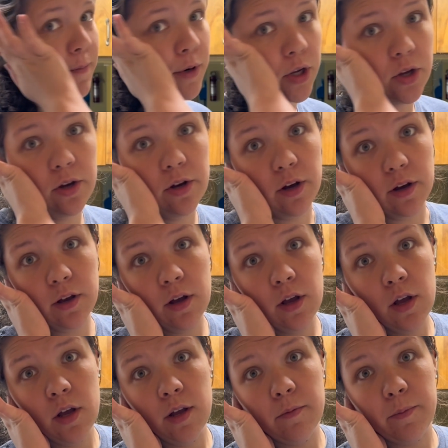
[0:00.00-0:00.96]
to cook,
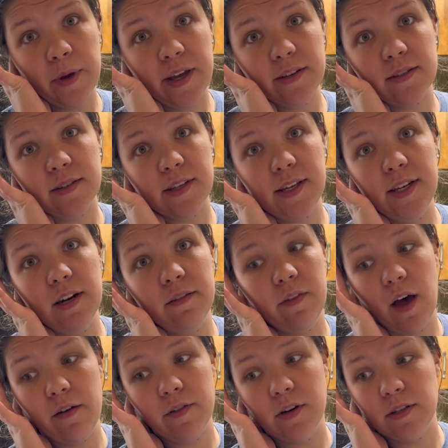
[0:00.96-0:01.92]
because the heat of
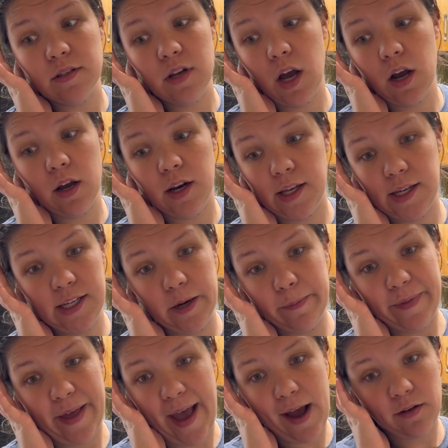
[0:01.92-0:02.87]
the oven is not going to heat
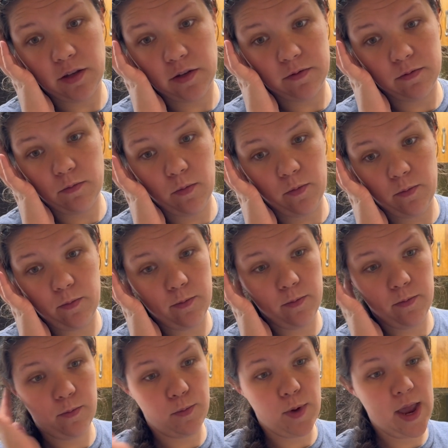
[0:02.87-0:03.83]
up the house
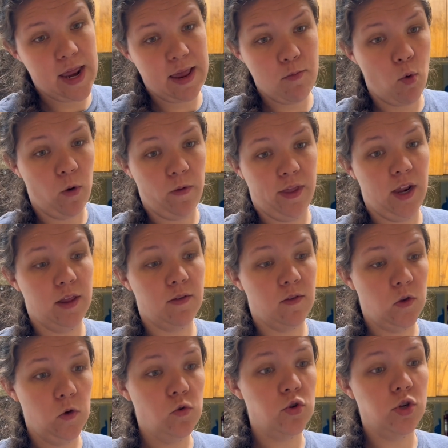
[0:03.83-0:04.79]
any more than it's
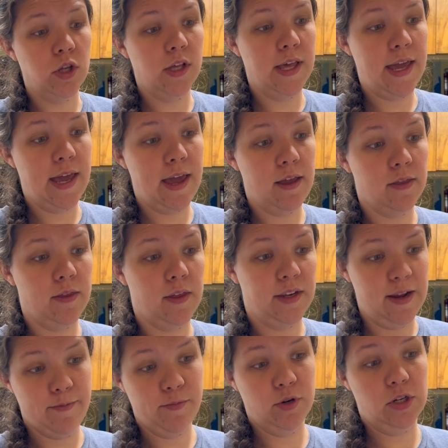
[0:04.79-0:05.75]
usually the
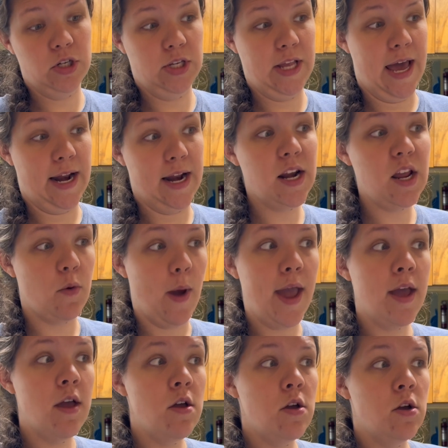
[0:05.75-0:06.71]
temperature's at anyway.
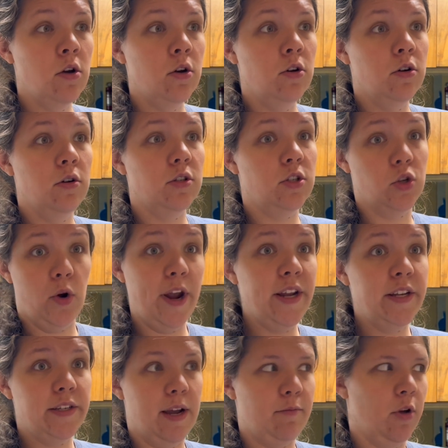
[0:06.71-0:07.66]
It's a
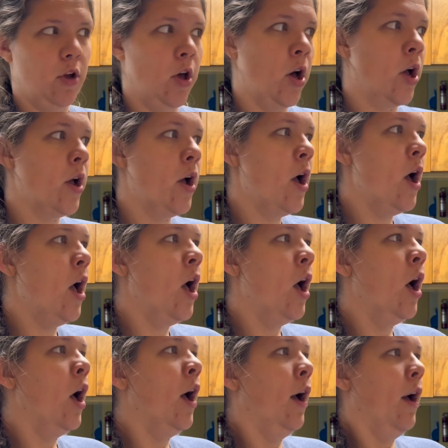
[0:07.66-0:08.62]
great time to cook.
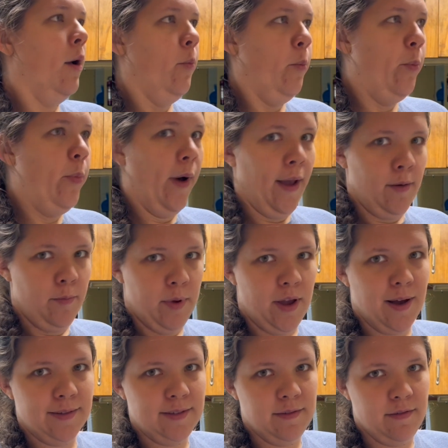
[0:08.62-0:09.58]
But
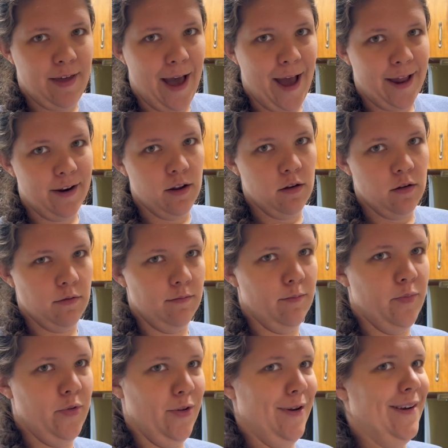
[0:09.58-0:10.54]
because of that,
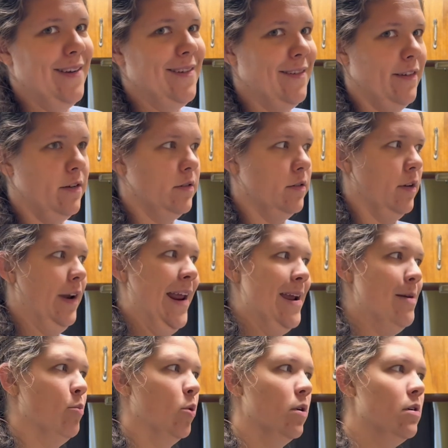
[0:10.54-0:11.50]
there's a
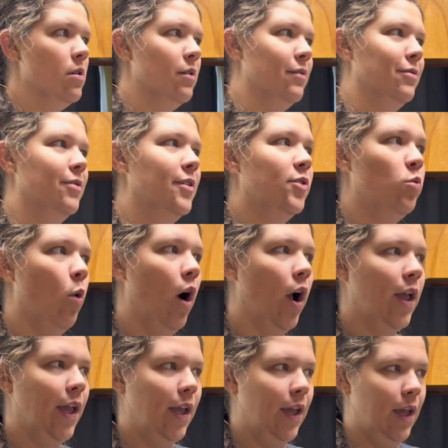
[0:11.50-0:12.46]
neighbor that's
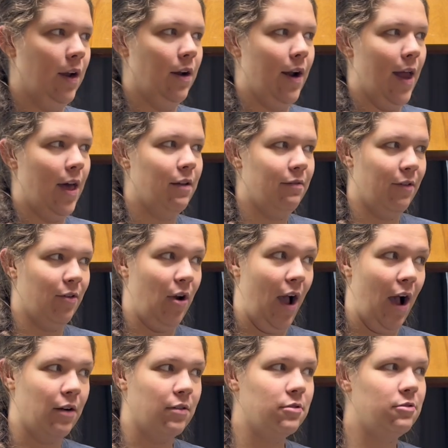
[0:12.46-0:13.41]
walking in and out of their
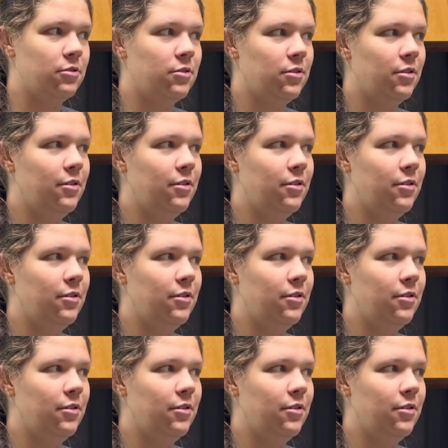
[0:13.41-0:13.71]
house.